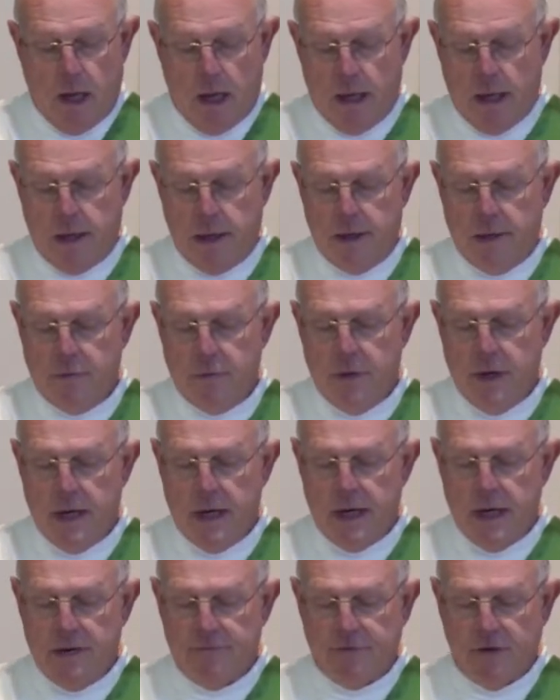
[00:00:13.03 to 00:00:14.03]
A
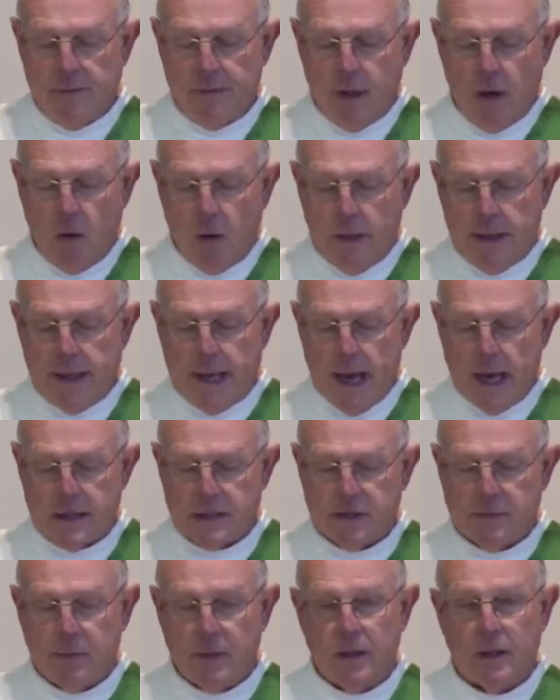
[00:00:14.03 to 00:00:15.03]
reading from the Holy
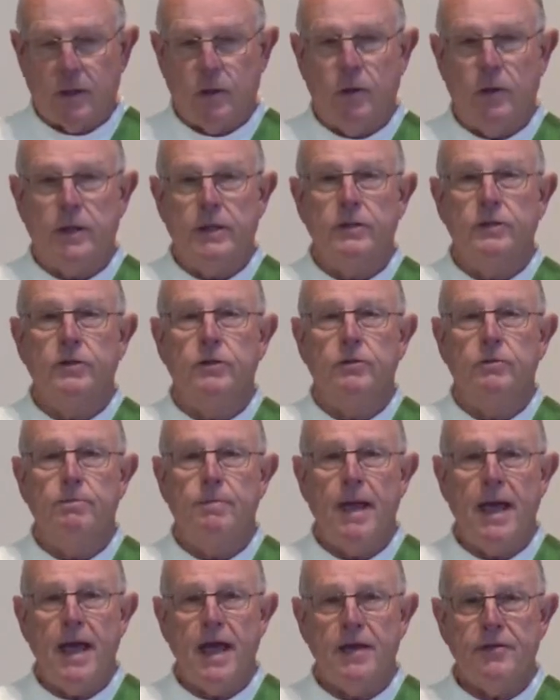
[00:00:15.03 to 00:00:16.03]
Gospel according to
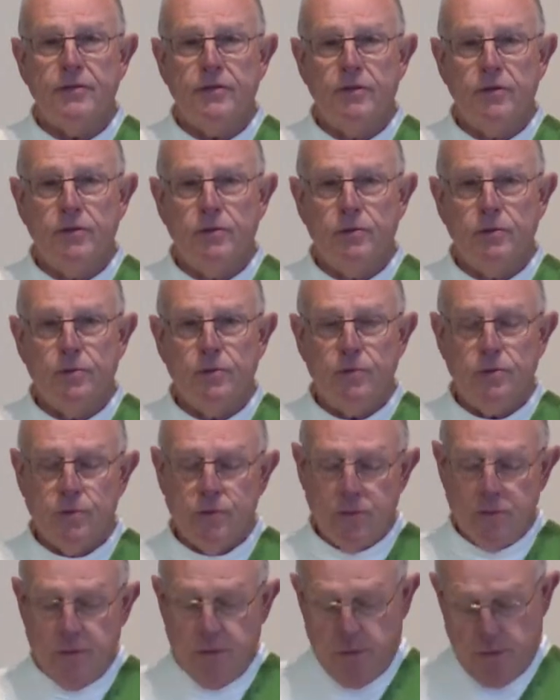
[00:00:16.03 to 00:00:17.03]

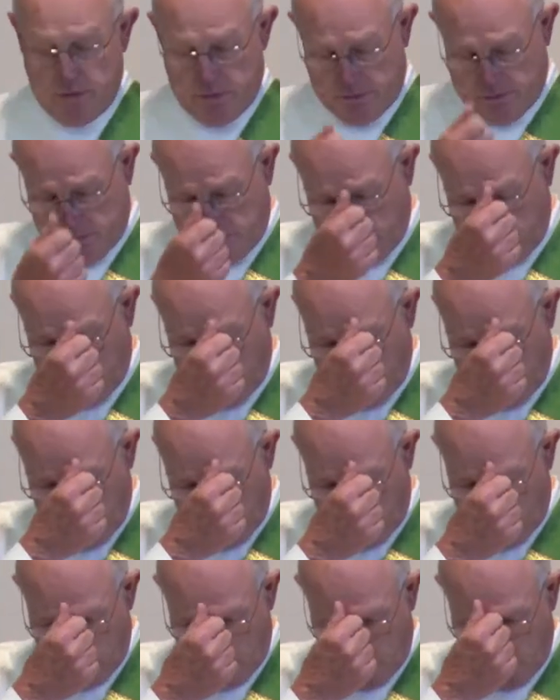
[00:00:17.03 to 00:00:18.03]
Matthew.
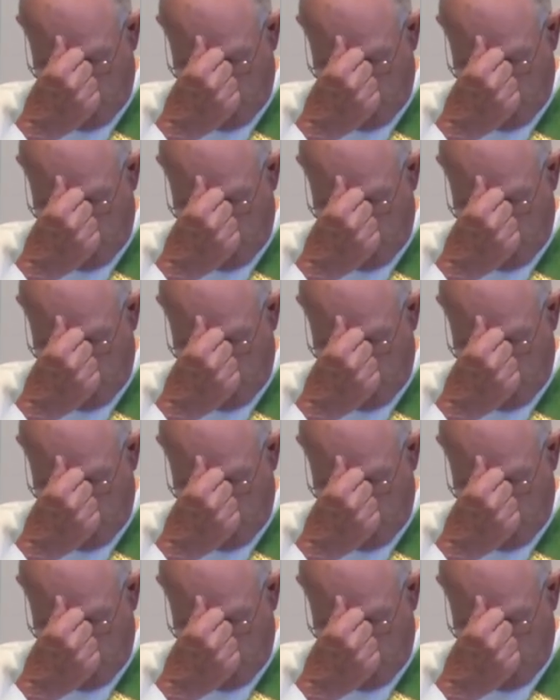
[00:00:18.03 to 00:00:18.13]
Glory